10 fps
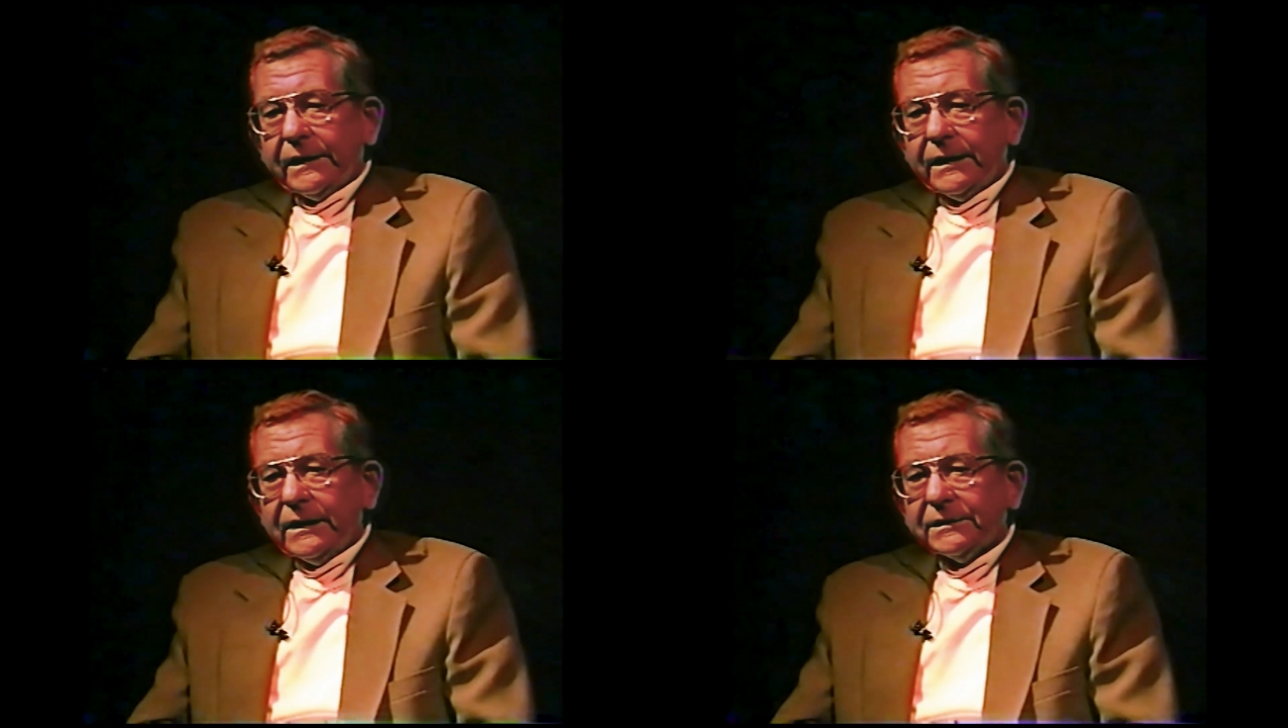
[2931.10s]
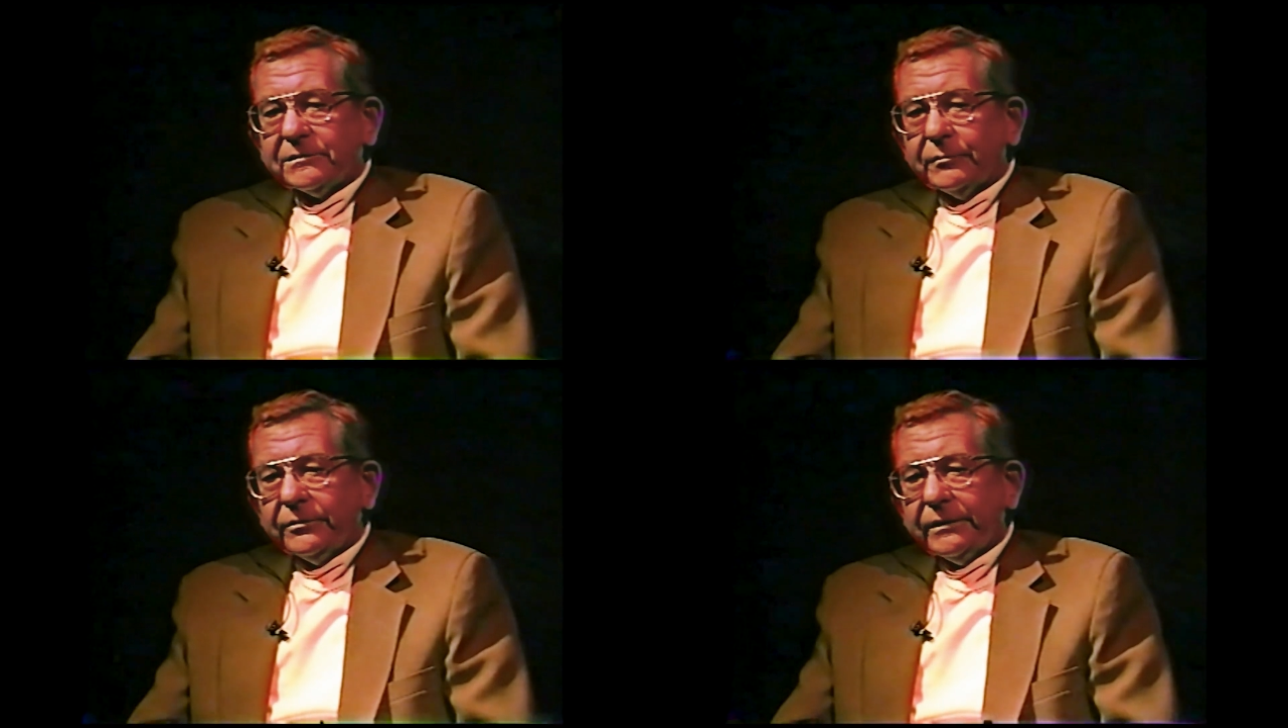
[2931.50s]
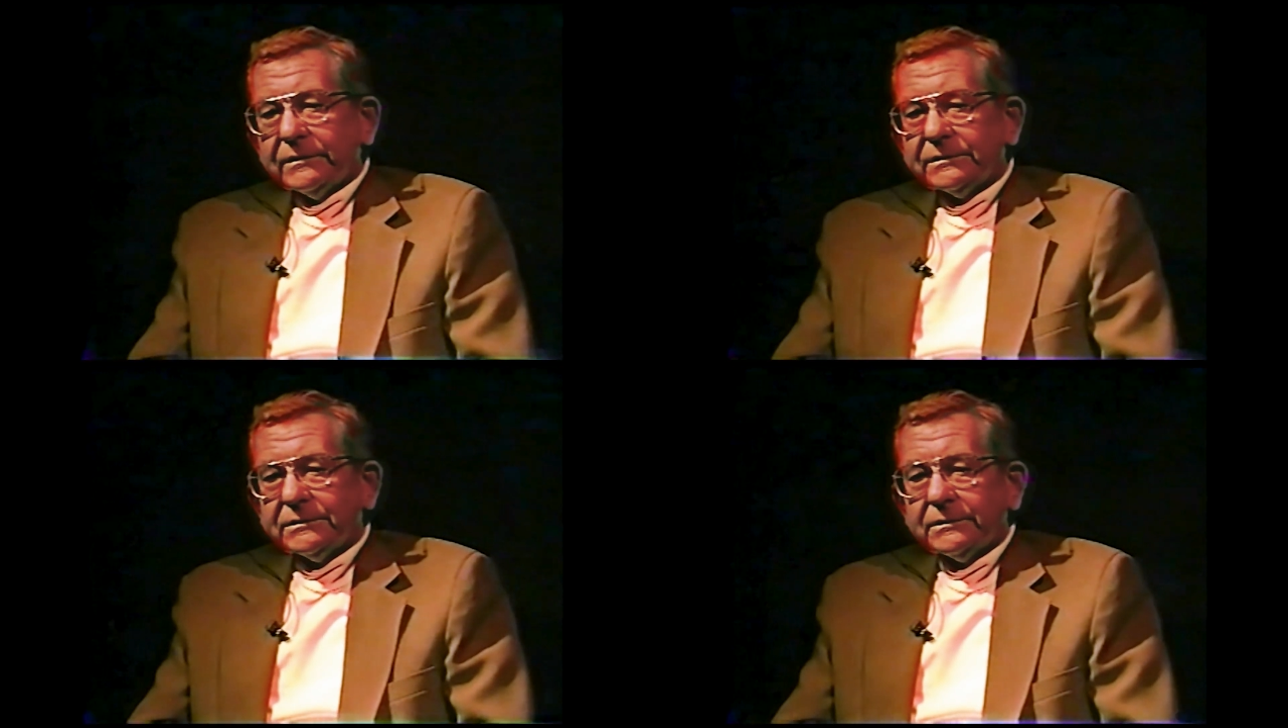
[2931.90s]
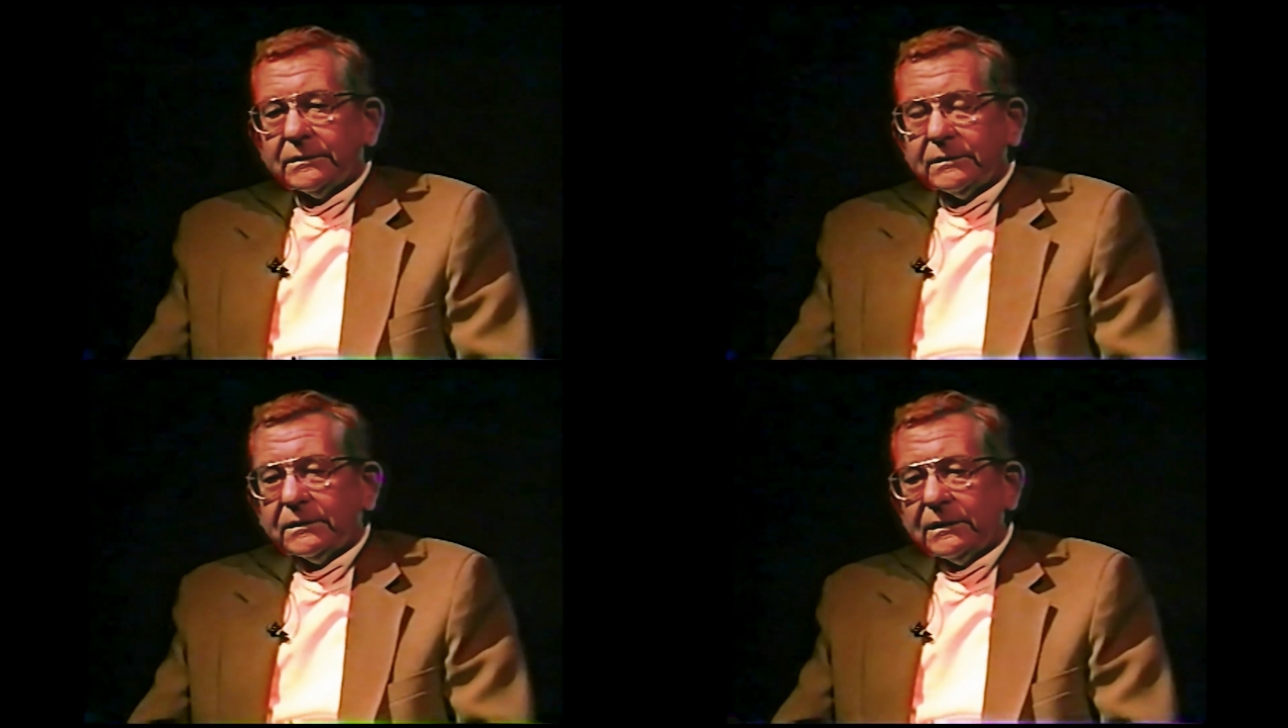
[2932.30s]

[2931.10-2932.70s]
I had an experience